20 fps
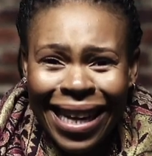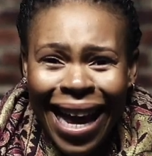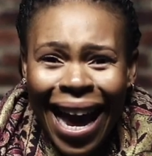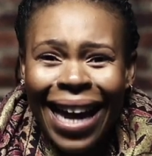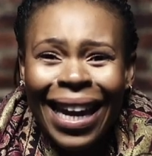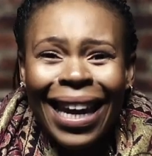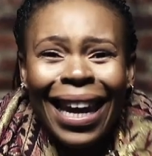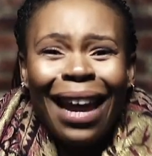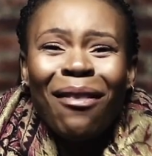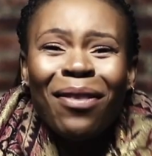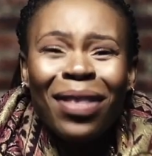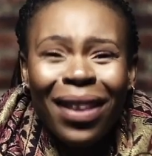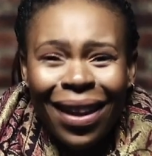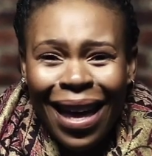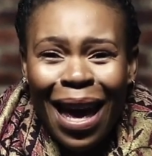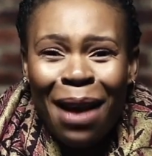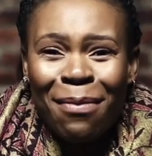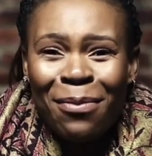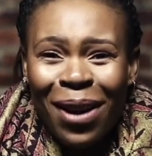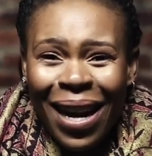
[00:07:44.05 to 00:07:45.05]
I love the
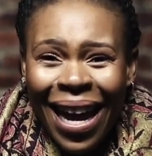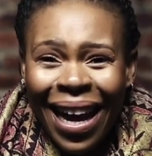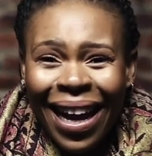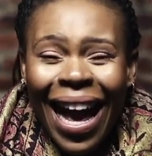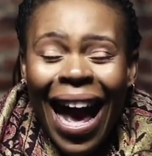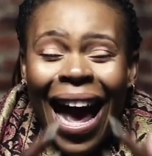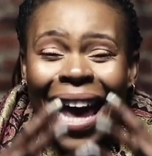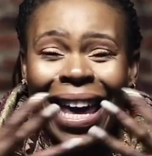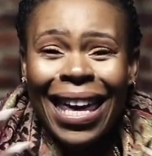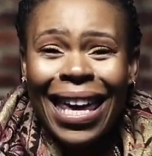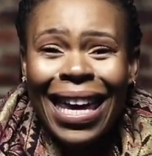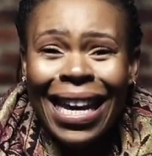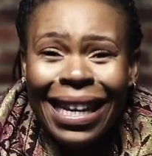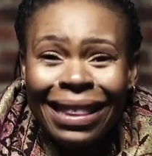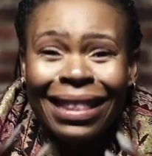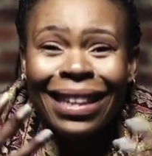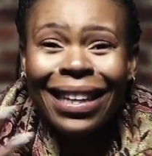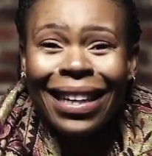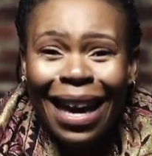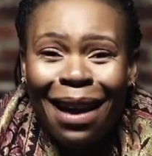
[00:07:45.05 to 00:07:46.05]
camera. Like, I
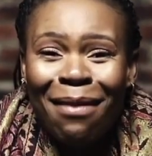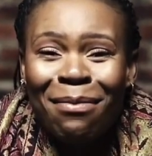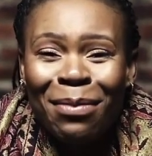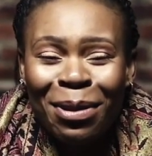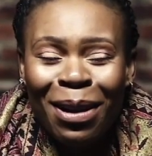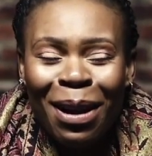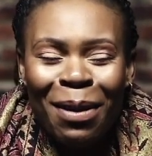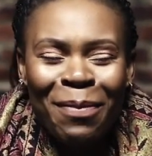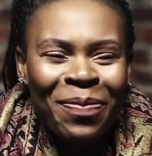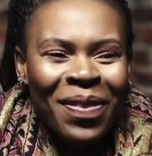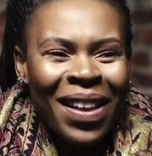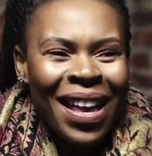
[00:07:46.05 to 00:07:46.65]
eat the camera.